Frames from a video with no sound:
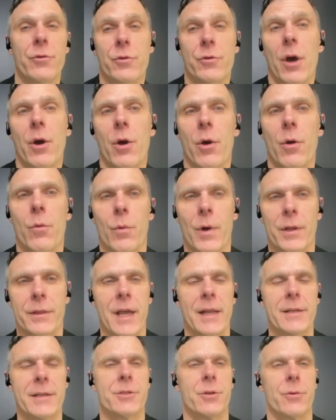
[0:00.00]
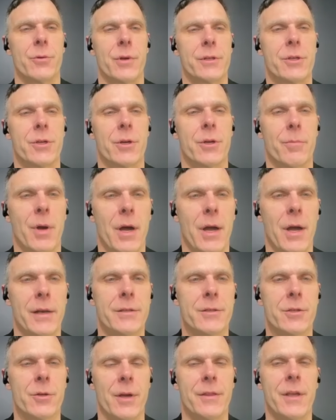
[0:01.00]
you know what that's doing to your
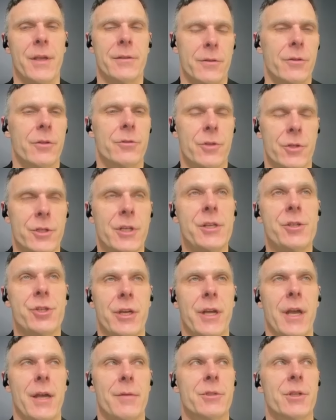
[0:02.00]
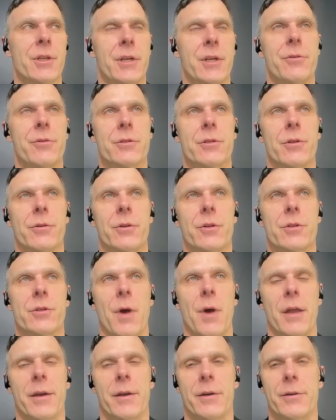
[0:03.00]
body. So I think CGMs, continuous glucose
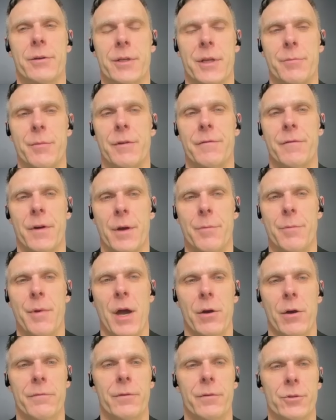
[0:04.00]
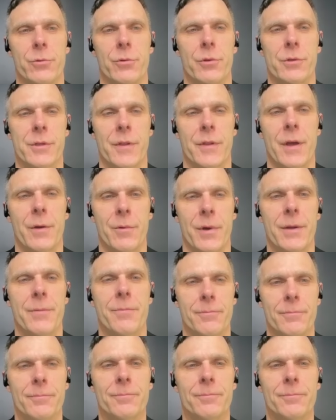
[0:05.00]
monitors, can be very powerful tools in that way.